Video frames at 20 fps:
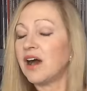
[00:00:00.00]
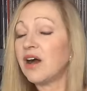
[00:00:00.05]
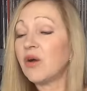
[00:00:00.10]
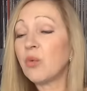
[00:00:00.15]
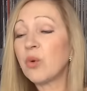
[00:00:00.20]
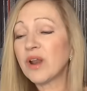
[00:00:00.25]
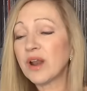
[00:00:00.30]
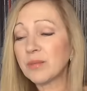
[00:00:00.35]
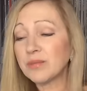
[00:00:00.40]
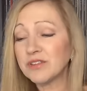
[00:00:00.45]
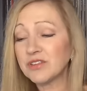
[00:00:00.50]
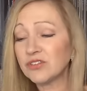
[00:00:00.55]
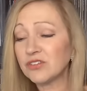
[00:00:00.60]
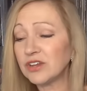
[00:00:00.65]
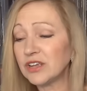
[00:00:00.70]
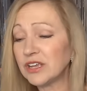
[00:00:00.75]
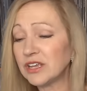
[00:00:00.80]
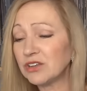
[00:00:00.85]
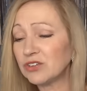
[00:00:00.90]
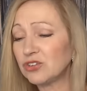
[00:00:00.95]
when I'm
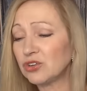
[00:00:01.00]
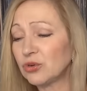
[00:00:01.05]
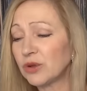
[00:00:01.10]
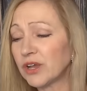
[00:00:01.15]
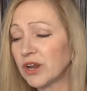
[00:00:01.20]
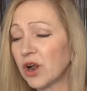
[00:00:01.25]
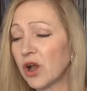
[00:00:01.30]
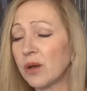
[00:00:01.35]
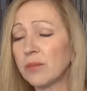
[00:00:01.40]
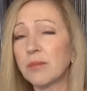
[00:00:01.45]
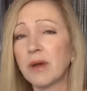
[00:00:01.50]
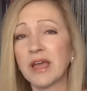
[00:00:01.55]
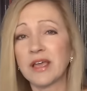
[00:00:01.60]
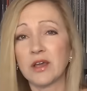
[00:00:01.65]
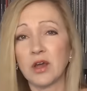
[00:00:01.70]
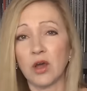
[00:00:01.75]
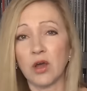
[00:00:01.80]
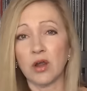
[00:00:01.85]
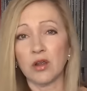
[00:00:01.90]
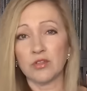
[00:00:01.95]
listening into it on my
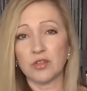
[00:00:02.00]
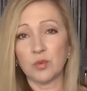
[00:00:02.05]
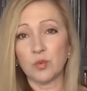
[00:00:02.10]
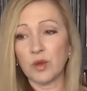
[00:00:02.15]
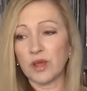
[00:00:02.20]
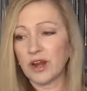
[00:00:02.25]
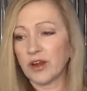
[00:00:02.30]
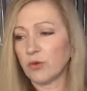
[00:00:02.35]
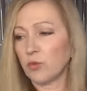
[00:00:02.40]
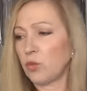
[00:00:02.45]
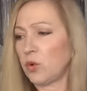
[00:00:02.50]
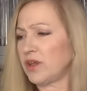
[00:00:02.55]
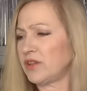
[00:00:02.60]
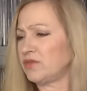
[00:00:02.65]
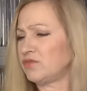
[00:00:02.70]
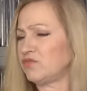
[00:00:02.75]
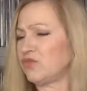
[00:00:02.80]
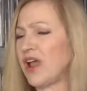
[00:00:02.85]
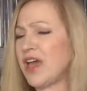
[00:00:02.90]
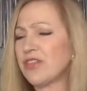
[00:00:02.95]
car than
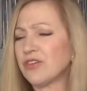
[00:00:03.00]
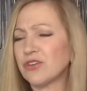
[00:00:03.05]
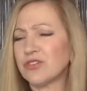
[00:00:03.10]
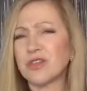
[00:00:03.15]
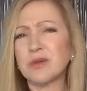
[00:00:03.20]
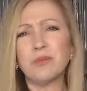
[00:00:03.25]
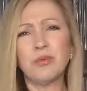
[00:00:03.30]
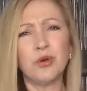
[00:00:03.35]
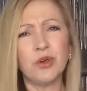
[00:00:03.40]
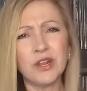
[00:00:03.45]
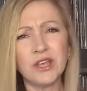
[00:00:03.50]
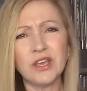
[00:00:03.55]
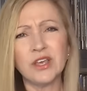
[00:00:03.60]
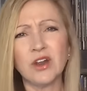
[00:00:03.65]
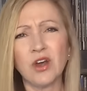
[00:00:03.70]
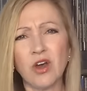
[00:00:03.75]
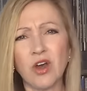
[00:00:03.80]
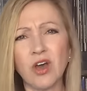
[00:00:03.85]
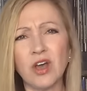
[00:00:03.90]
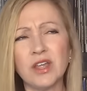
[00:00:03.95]
rather than putting
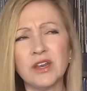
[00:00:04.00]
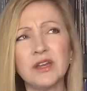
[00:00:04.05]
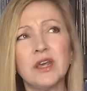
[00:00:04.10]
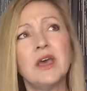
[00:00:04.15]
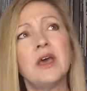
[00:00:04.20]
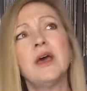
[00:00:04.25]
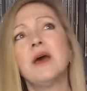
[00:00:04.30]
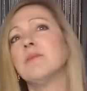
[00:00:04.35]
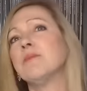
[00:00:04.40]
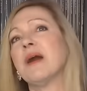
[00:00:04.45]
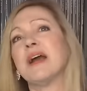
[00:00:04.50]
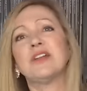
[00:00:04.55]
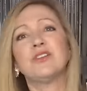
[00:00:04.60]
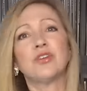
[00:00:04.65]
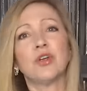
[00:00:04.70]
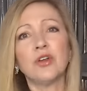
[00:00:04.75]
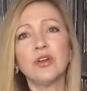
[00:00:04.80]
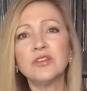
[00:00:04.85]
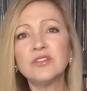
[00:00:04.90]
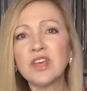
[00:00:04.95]
it on my
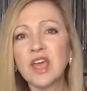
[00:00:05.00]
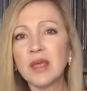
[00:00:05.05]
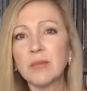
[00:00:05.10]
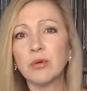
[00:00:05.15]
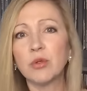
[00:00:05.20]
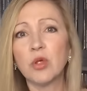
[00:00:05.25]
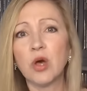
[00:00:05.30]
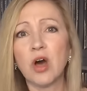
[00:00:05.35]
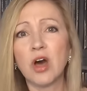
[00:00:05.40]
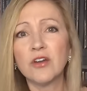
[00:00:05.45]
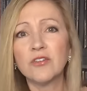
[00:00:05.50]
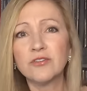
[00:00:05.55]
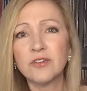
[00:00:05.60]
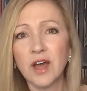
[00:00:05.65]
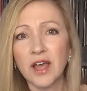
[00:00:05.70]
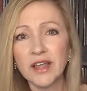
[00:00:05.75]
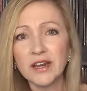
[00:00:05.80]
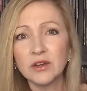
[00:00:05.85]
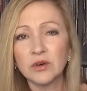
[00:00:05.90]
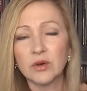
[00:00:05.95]
turntable on
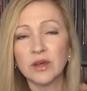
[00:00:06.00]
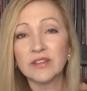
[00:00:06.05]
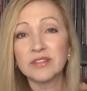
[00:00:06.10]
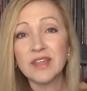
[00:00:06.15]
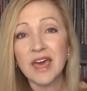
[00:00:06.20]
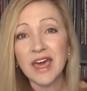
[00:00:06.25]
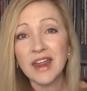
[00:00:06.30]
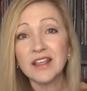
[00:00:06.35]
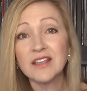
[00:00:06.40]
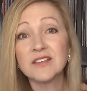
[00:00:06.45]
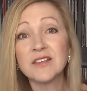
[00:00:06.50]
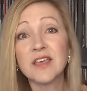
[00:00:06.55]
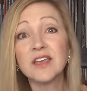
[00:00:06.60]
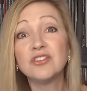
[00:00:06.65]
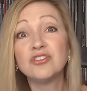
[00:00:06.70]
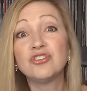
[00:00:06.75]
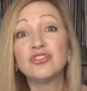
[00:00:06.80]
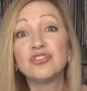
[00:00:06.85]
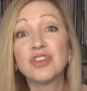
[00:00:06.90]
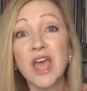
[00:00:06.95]
vinyl. And that is a
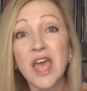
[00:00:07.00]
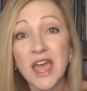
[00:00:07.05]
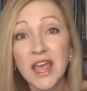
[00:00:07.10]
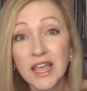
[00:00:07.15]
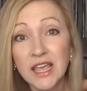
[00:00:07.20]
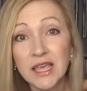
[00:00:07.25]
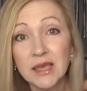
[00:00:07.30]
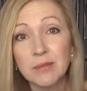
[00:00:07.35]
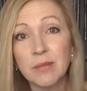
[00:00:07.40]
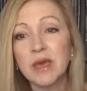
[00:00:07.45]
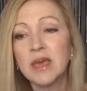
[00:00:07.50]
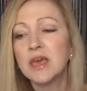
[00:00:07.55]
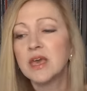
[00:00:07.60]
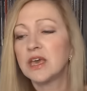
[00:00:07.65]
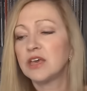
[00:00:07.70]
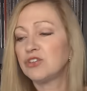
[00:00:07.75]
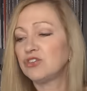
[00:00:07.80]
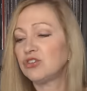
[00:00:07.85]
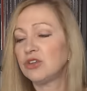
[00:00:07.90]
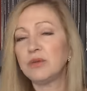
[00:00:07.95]
shame.
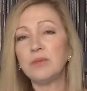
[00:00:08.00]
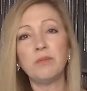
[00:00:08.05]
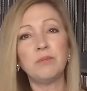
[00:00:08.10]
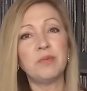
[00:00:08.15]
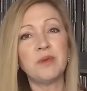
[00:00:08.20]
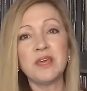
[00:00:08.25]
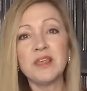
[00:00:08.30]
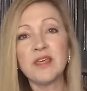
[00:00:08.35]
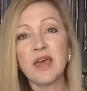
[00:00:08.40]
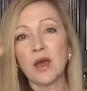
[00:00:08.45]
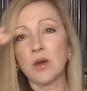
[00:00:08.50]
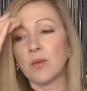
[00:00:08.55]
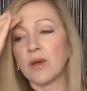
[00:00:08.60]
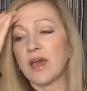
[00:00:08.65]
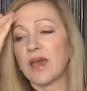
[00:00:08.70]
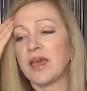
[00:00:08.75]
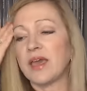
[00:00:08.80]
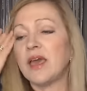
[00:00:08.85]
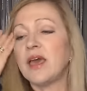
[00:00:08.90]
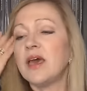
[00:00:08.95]
It shouldn't be that
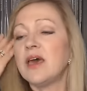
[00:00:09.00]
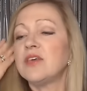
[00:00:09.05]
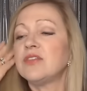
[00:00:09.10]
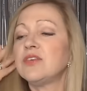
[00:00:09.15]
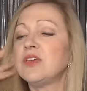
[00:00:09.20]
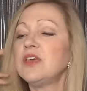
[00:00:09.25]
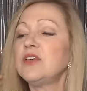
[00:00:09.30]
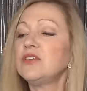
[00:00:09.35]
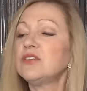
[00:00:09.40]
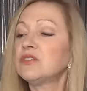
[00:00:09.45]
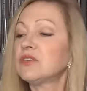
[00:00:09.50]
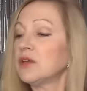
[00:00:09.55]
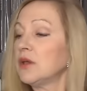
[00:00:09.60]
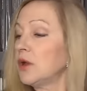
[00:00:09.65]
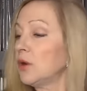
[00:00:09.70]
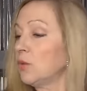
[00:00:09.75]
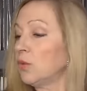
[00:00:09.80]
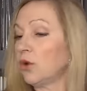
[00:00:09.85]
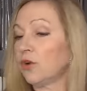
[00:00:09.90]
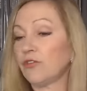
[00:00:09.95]
way. These
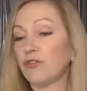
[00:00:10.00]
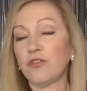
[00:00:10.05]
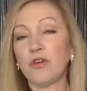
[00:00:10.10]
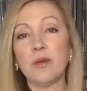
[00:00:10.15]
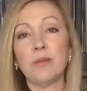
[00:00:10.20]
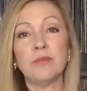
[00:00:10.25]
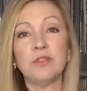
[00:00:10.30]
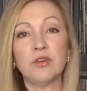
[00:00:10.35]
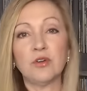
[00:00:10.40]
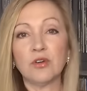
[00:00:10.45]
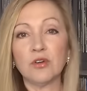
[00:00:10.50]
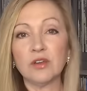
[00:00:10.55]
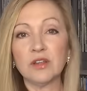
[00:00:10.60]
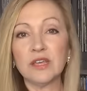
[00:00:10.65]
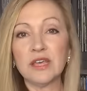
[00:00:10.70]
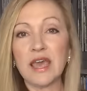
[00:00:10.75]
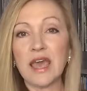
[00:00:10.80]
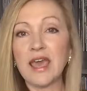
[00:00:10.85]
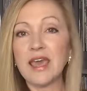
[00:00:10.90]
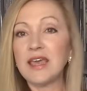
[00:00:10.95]
were from the
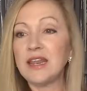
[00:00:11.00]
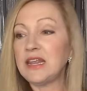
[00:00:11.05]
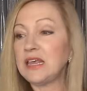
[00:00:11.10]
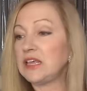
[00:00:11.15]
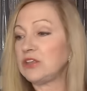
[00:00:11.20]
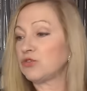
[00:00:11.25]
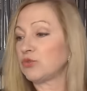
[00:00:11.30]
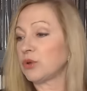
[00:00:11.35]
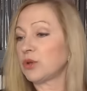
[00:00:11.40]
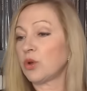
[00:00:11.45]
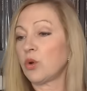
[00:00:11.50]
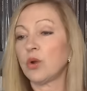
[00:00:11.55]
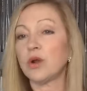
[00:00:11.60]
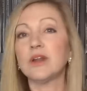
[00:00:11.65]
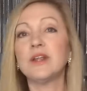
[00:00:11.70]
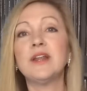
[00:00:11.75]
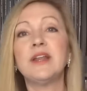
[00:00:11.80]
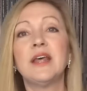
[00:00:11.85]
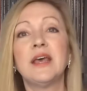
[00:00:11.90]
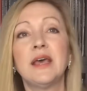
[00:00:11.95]
early 80s,
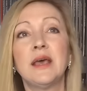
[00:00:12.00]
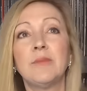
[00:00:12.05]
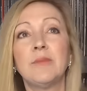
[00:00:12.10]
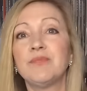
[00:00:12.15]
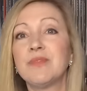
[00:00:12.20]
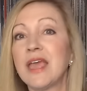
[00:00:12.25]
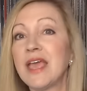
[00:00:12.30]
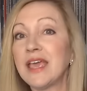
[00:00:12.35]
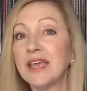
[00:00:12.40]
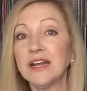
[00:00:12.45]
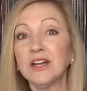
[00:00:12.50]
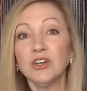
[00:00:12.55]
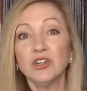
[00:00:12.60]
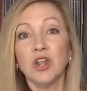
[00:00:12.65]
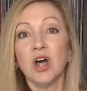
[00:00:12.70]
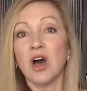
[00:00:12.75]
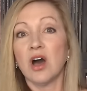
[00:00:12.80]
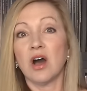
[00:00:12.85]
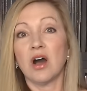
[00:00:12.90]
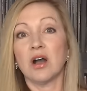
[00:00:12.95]
recorded
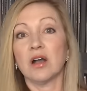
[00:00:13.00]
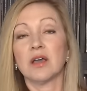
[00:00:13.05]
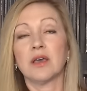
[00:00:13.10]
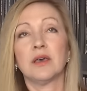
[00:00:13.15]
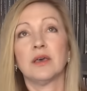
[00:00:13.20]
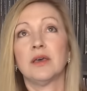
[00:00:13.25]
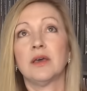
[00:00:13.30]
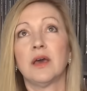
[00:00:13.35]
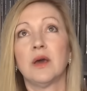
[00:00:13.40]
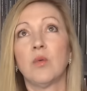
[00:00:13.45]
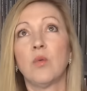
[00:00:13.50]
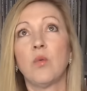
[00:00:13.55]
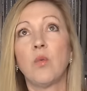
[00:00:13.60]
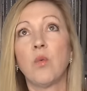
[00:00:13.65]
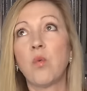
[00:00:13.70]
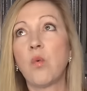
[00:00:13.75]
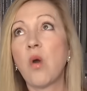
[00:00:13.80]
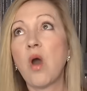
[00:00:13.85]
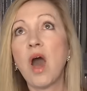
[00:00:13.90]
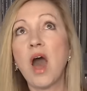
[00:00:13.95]
analog.
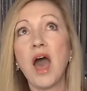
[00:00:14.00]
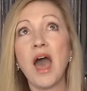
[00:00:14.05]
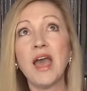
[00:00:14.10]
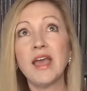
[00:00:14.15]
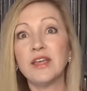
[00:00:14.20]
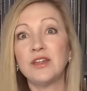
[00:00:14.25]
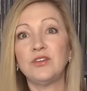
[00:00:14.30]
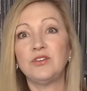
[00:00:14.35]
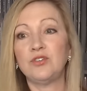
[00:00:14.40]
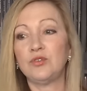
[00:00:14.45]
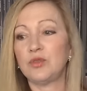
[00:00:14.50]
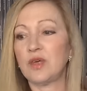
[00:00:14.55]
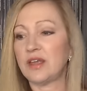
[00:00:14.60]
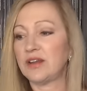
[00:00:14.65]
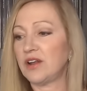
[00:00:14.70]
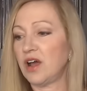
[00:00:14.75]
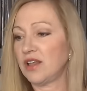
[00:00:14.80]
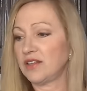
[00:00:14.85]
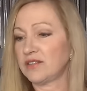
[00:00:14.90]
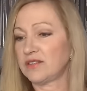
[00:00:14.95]
Why do they
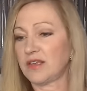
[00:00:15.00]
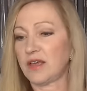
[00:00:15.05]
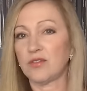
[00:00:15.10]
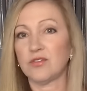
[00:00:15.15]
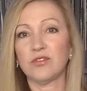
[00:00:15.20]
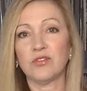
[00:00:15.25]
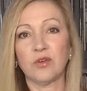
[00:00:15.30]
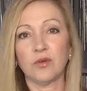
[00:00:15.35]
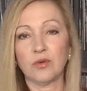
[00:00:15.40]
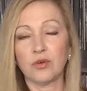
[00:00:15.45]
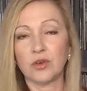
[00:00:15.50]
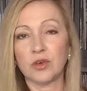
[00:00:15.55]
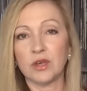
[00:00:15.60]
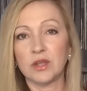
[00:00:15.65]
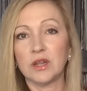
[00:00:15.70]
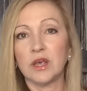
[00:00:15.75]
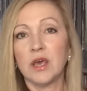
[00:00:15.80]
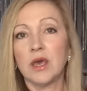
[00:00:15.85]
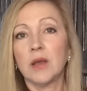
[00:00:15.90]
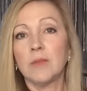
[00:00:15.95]
not sound so good?